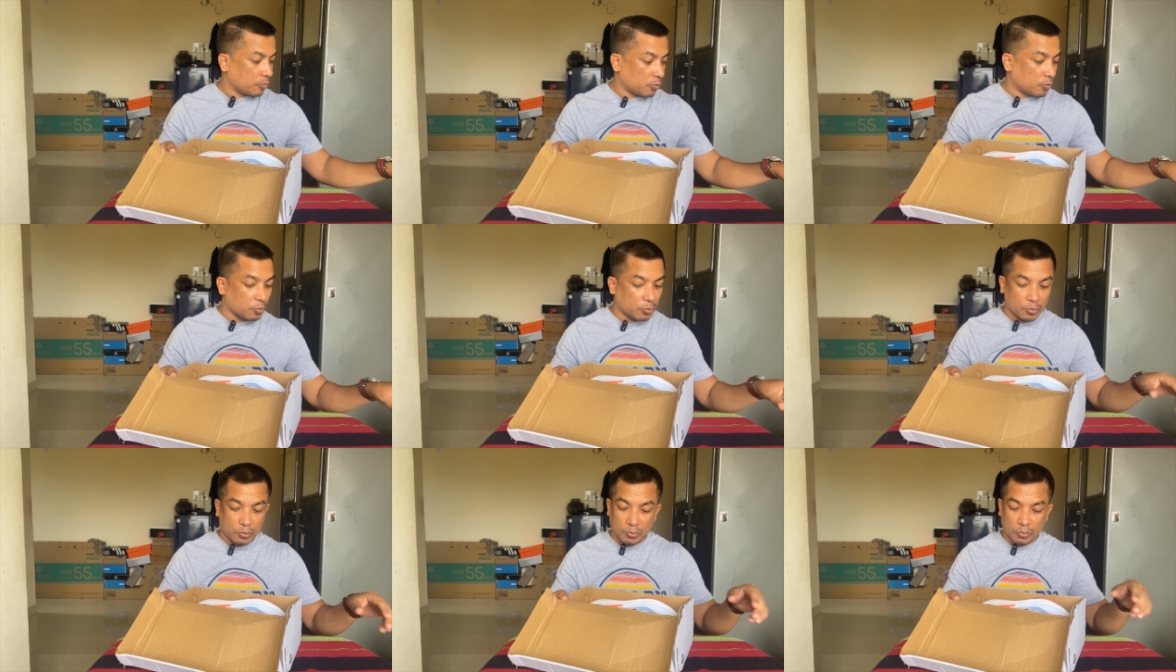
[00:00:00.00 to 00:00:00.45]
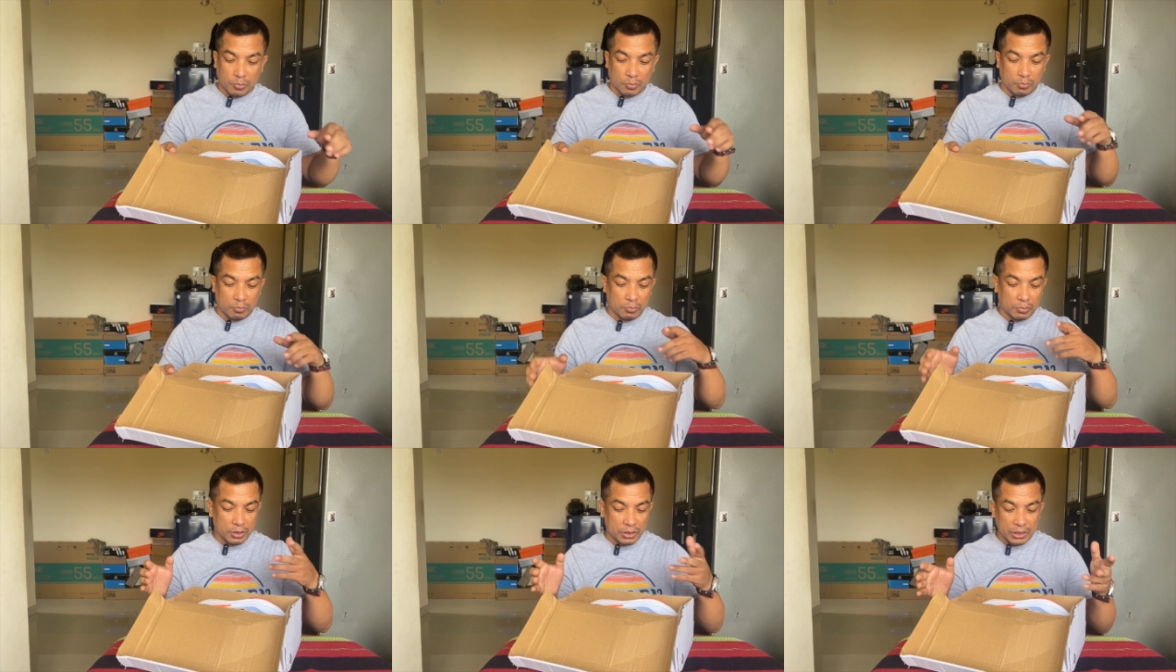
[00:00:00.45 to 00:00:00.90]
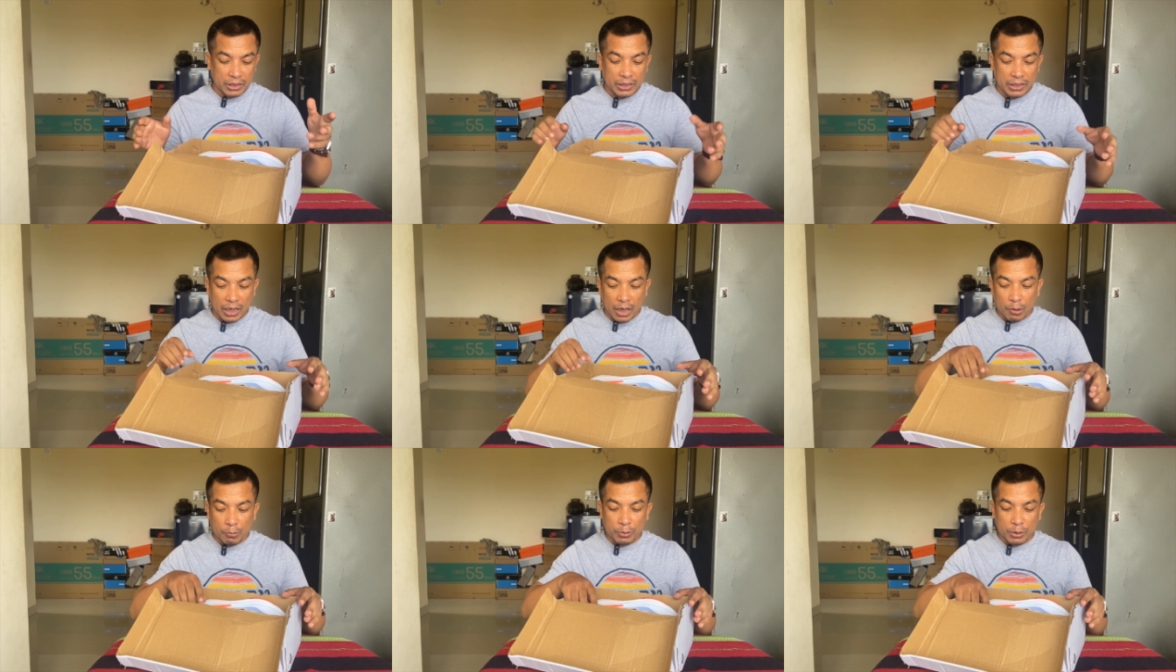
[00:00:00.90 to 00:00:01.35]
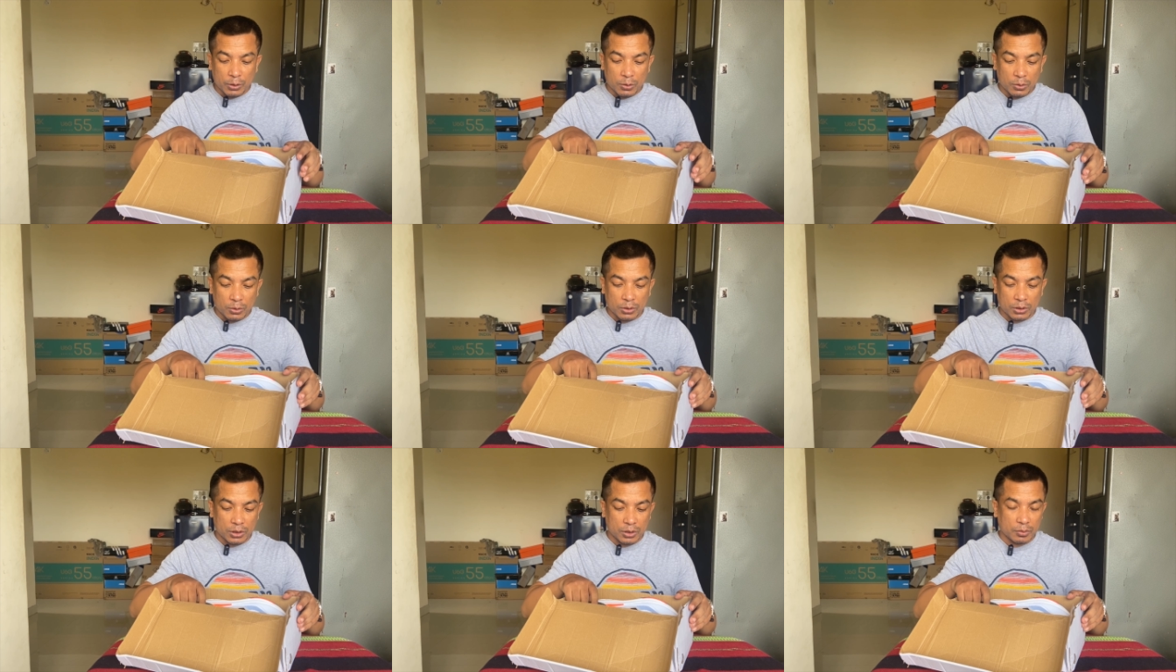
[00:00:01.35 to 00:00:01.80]
to see how it
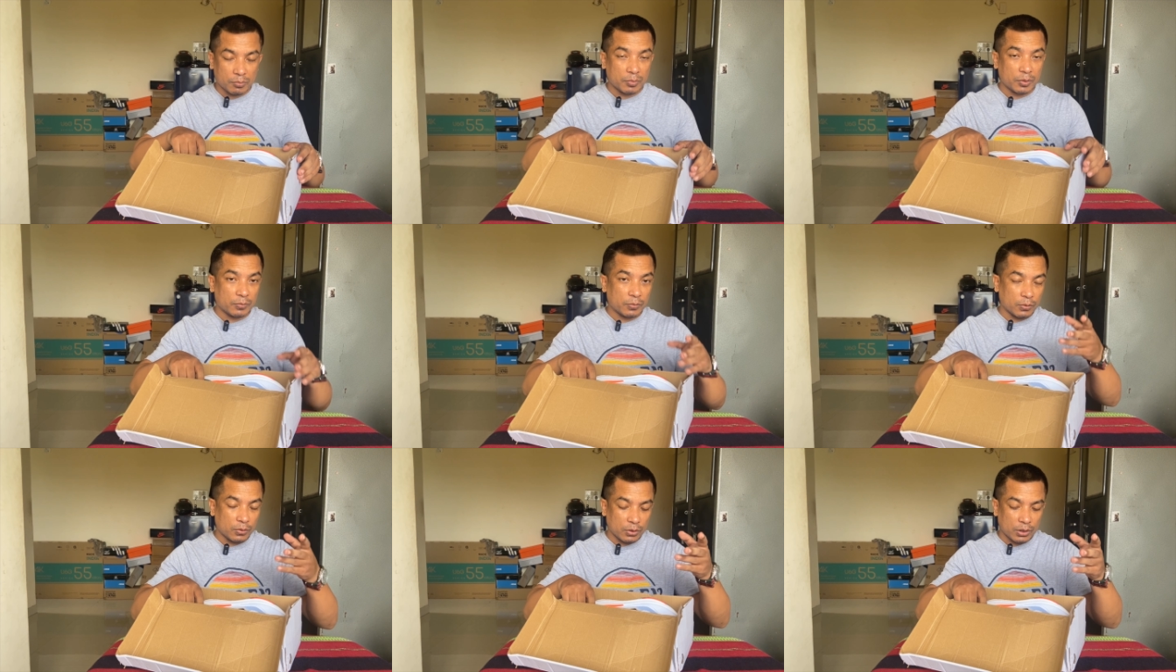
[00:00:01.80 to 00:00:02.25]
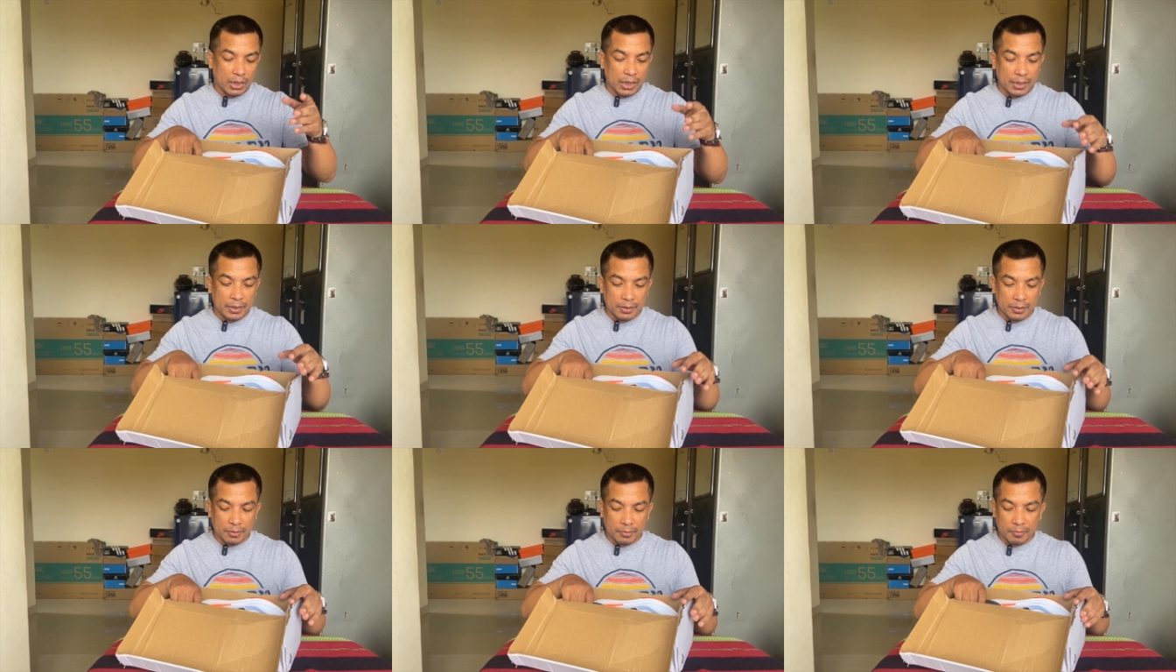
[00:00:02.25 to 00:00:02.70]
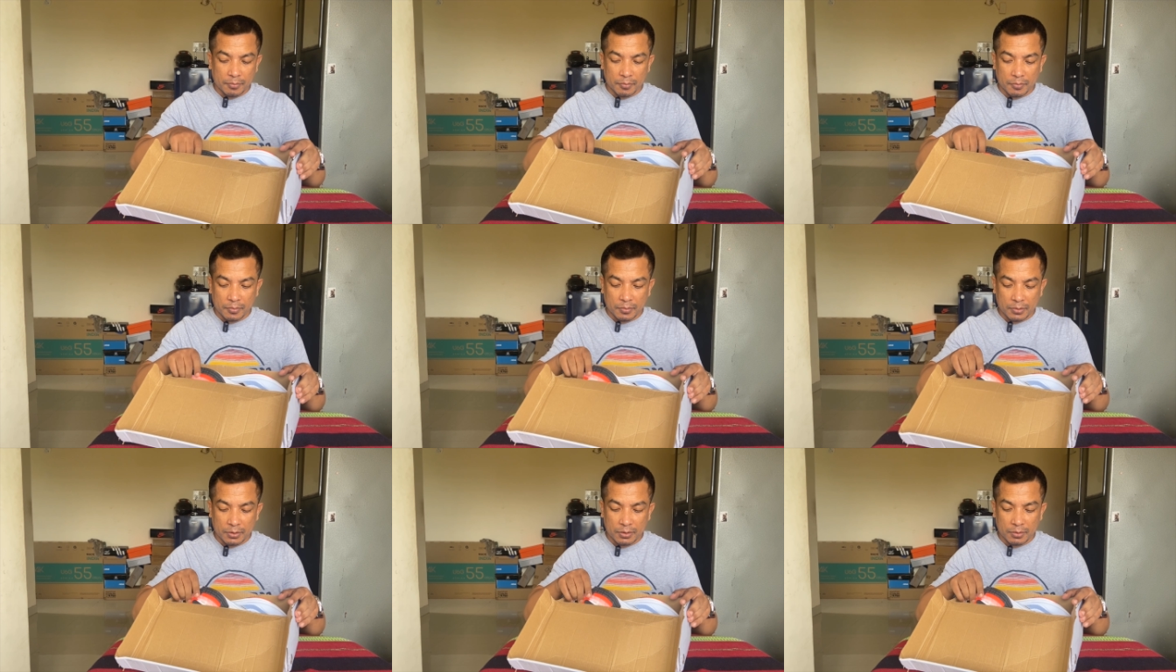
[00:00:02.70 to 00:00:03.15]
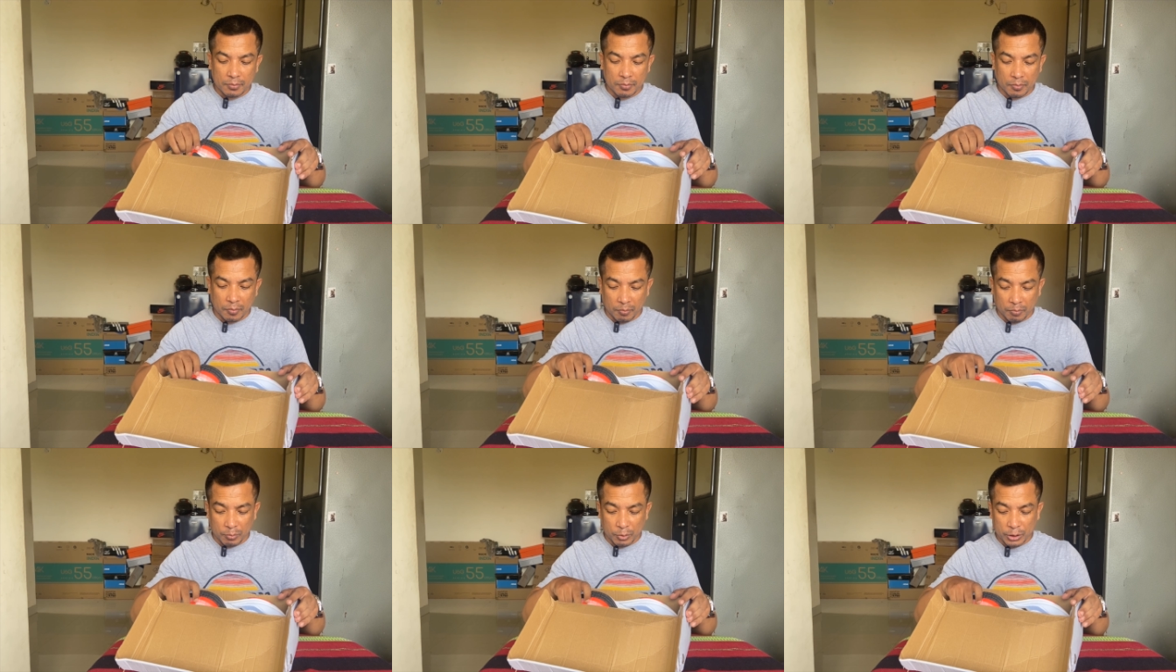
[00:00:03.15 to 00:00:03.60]
looks before I
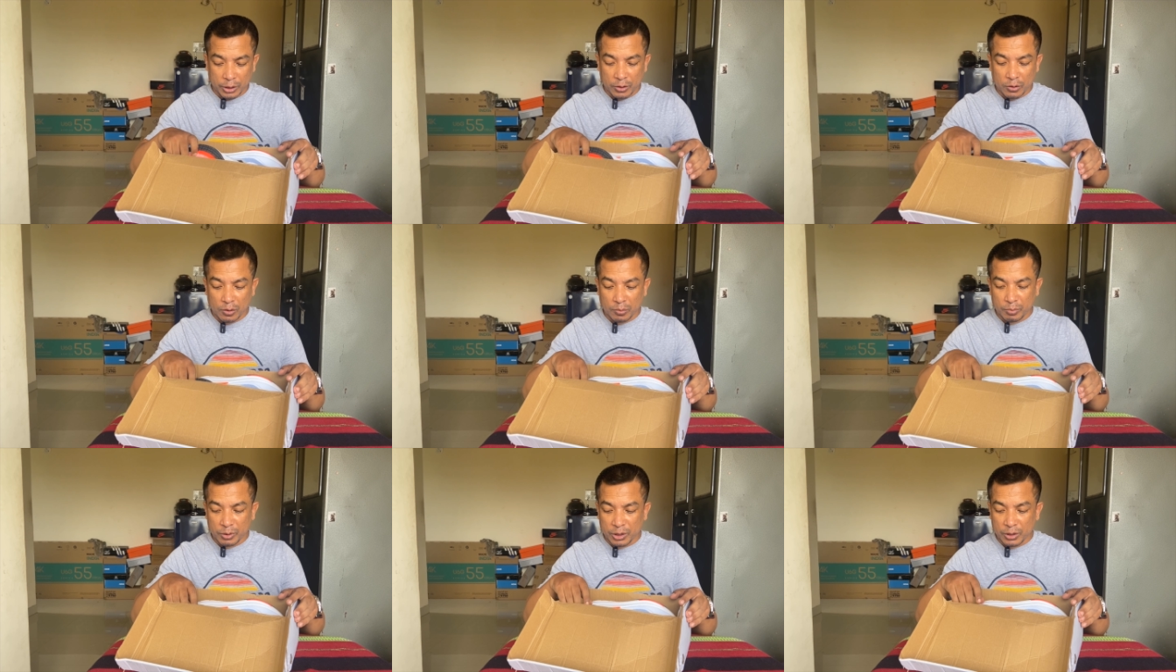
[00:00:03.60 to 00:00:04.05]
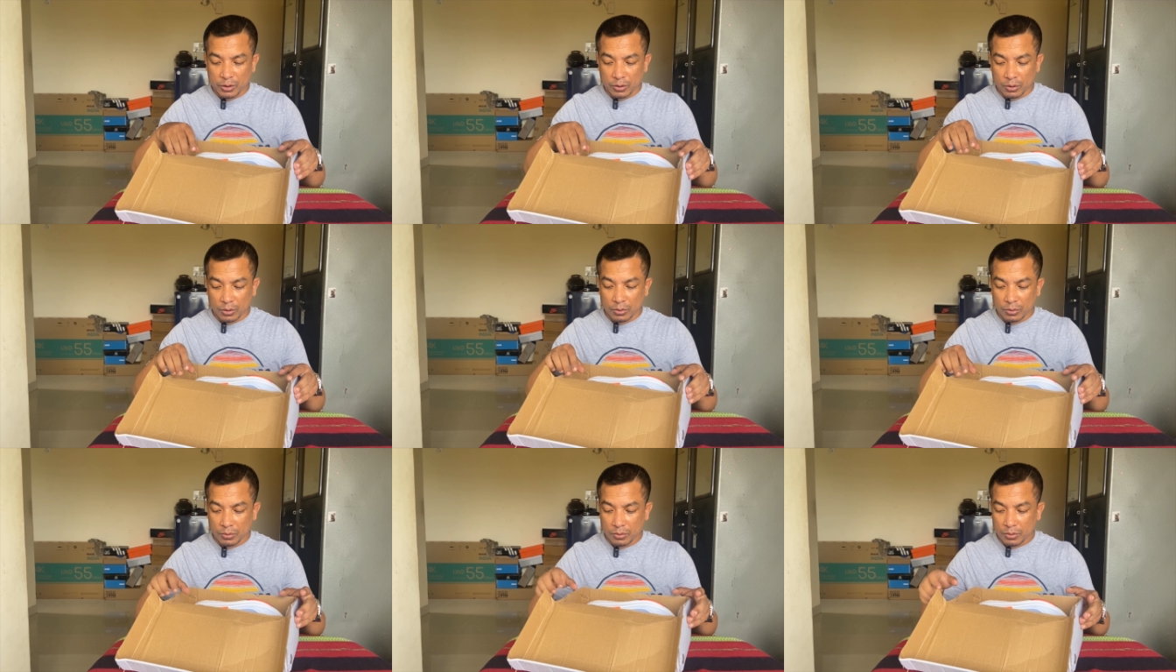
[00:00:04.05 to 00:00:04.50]
put it on video.